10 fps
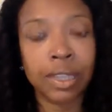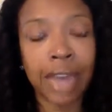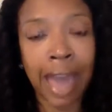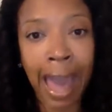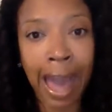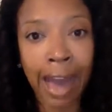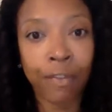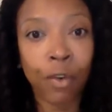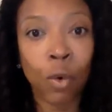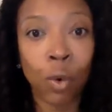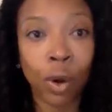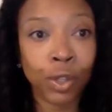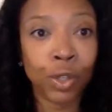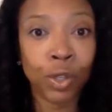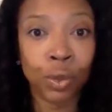to have,
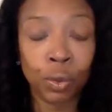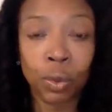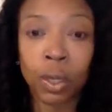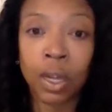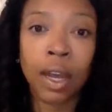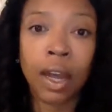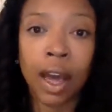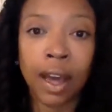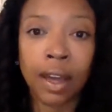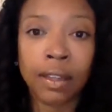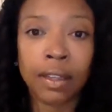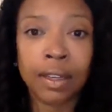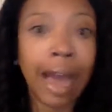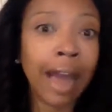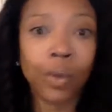or to
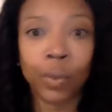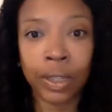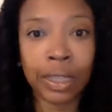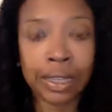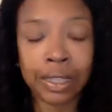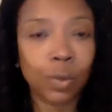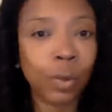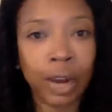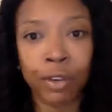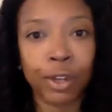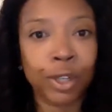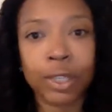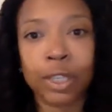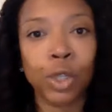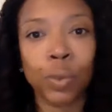not release, whatever your
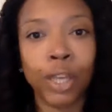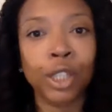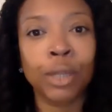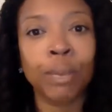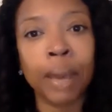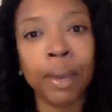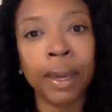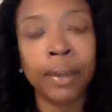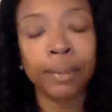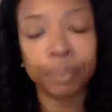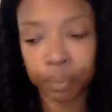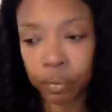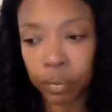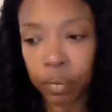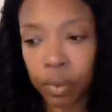situation may be.
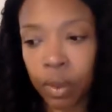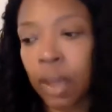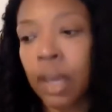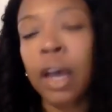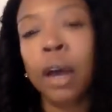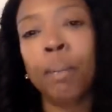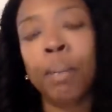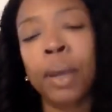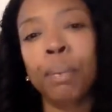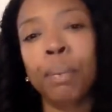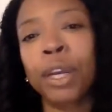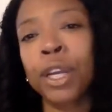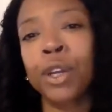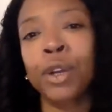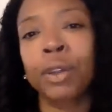But
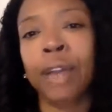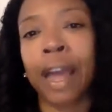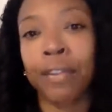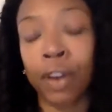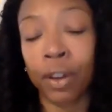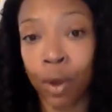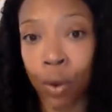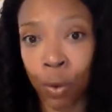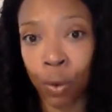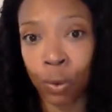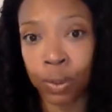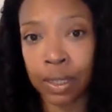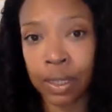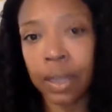putting your life on hold